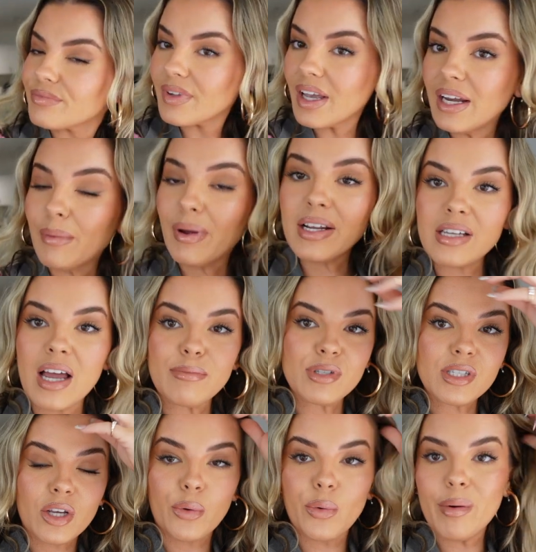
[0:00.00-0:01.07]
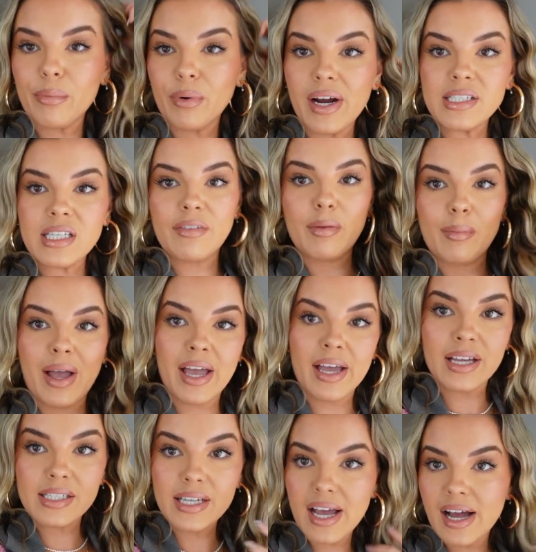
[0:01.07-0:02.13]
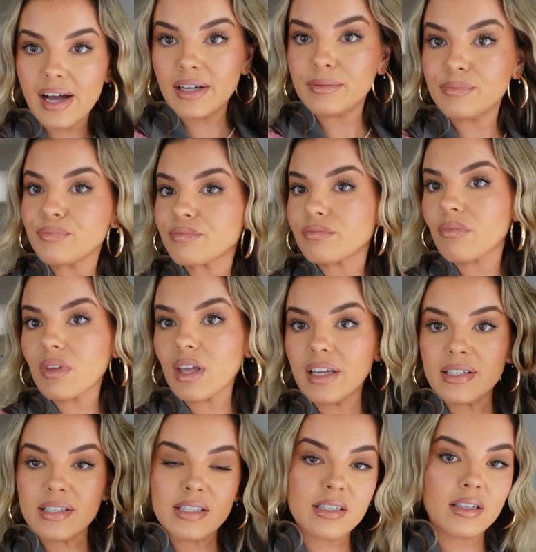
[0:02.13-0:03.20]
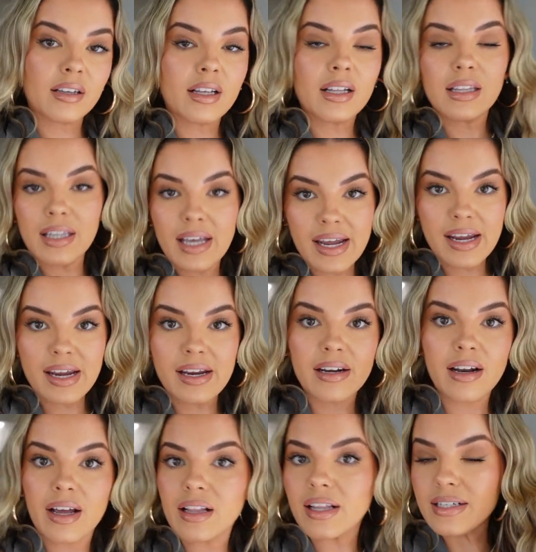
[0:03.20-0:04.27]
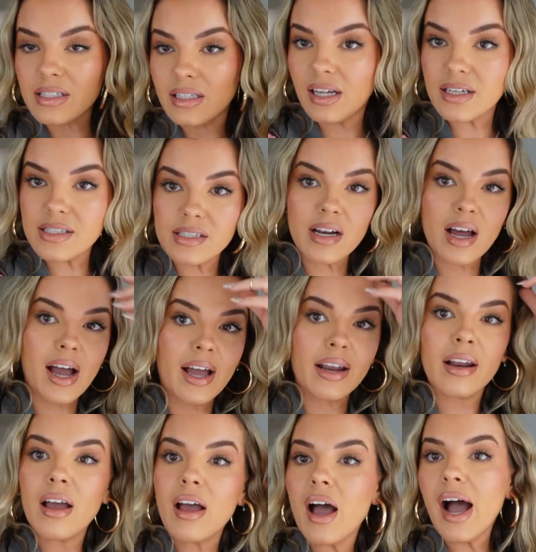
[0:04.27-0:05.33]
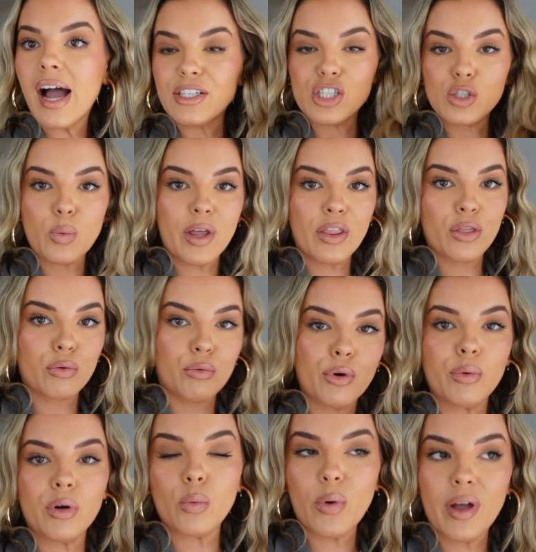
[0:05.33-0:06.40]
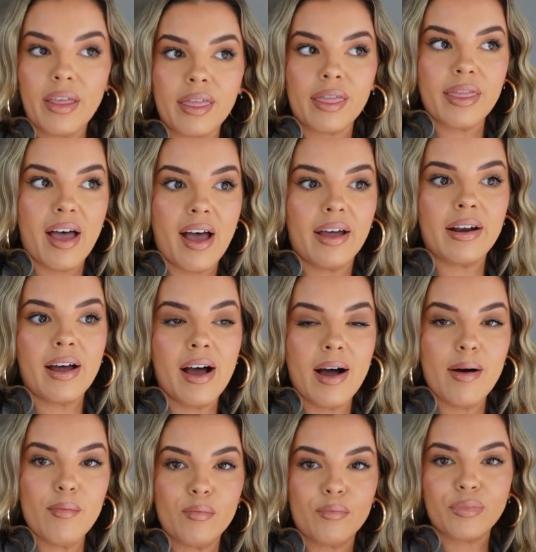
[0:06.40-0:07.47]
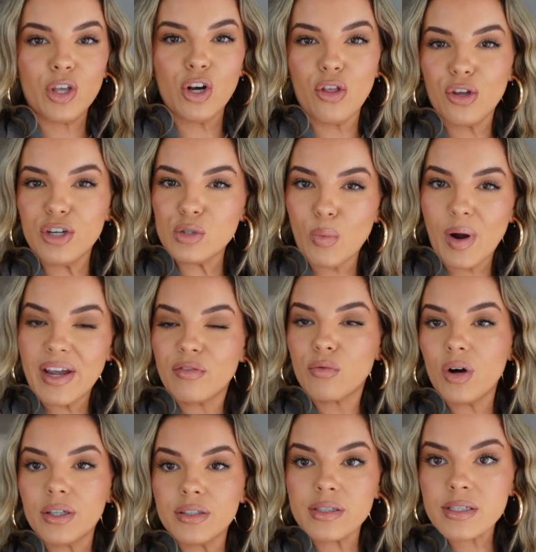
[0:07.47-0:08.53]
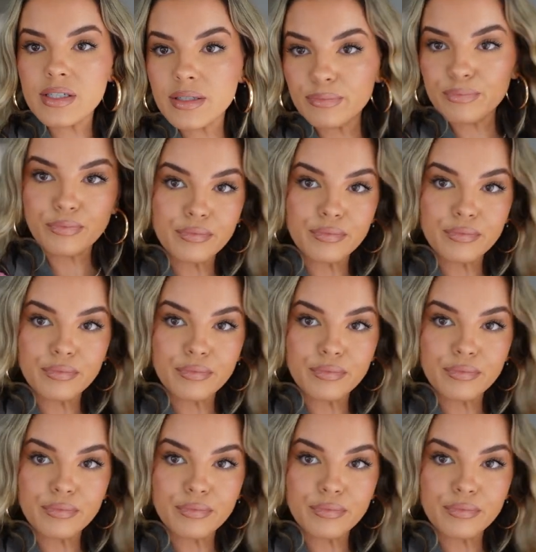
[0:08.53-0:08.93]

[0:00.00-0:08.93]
Anyways, I'm just going to embrace having my hair down. It's clean. I cleaned it last night. I just went through it with that, um, you know, those wave ones.